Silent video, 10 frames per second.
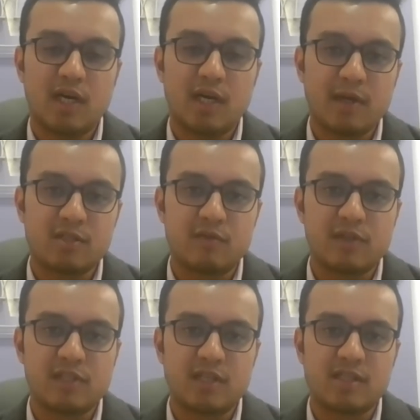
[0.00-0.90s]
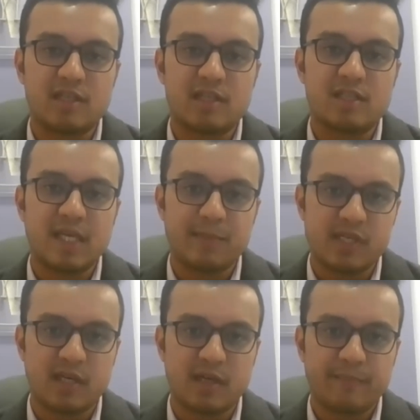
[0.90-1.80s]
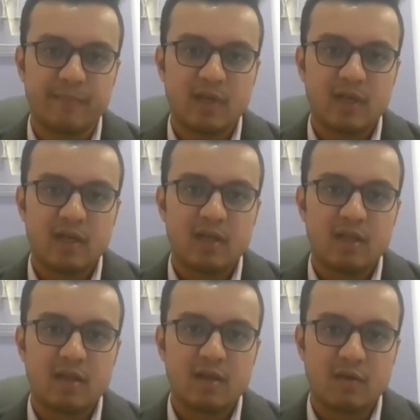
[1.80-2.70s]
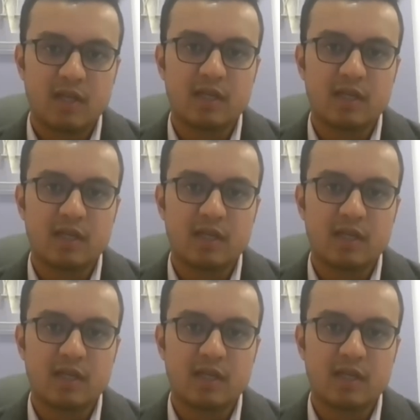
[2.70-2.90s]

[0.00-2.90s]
and maxillofacial surgeon steps in